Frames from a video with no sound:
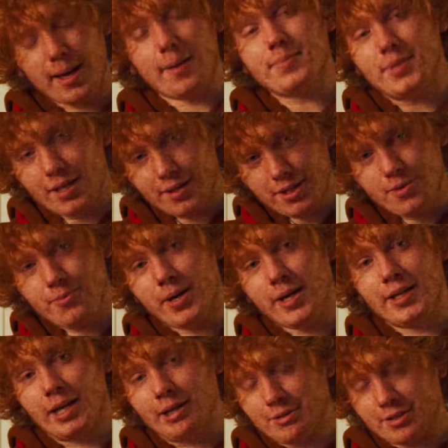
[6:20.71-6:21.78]
I'm telling you right
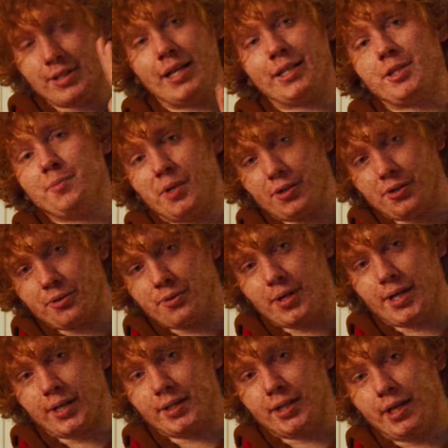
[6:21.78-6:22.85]
now, it's not the Mugger
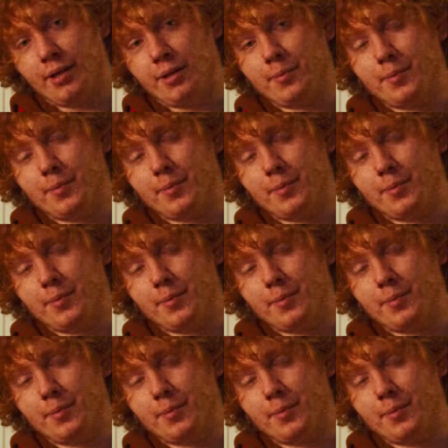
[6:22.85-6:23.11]
crocodile.